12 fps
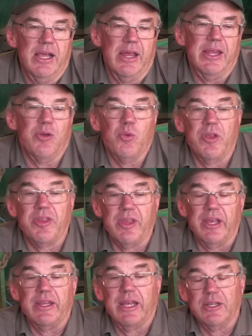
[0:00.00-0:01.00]
And then one
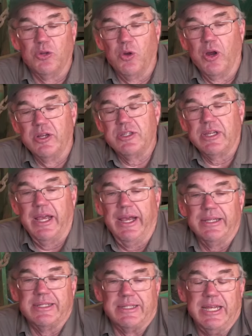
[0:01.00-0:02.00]
thing that Lawrence
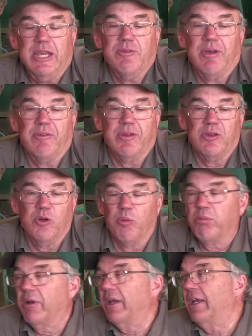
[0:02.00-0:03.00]
and Steve have
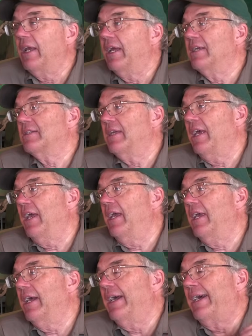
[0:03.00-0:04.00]
incorporated is
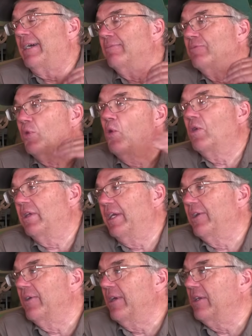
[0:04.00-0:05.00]
a row
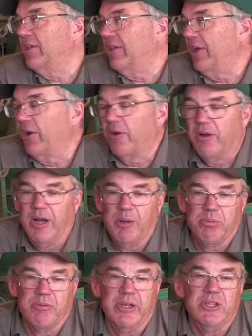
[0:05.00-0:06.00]
cleaner into their
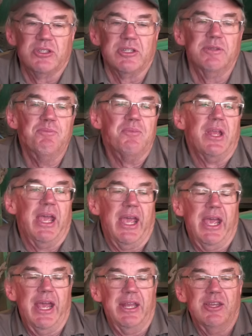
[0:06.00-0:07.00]
operation.
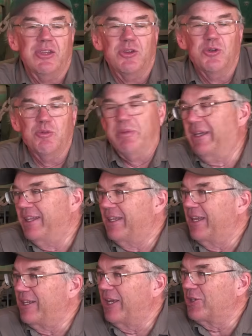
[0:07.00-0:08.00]
And you, being
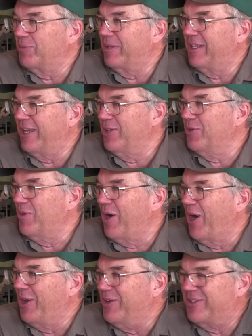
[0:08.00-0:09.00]
the Dutchman that you
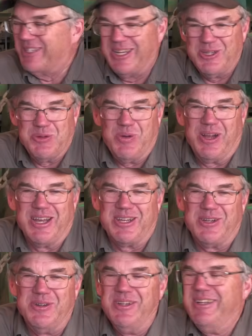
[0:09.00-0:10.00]
are, you said you wanted
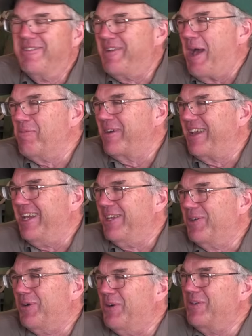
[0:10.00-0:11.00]
to fabricate
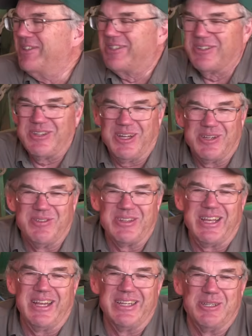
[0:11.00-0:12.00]
your own. So talk about
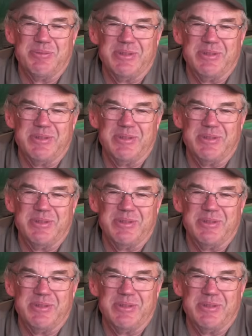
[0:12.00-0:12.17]
that a little bit.